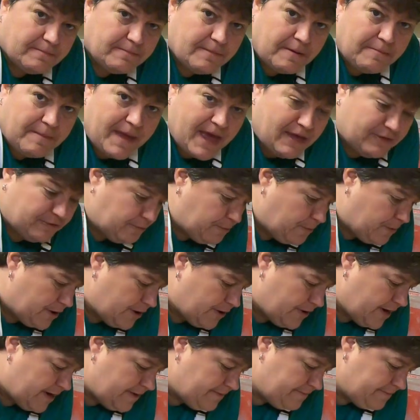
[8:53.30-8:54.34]
My mouth's
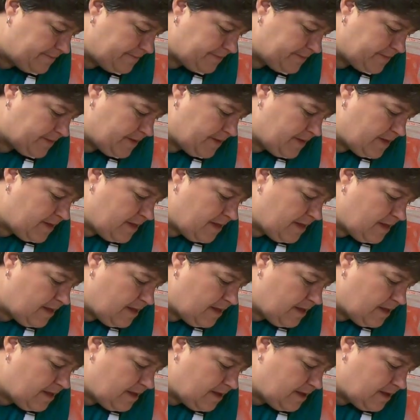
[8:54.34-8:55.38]
watering.
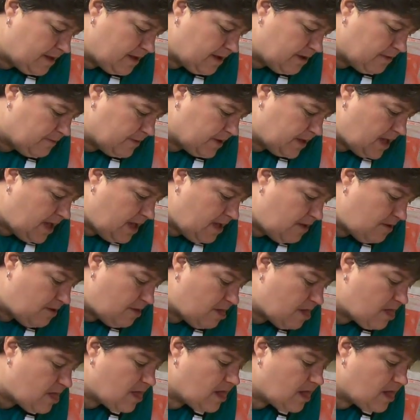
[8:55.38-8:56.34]
Here we go.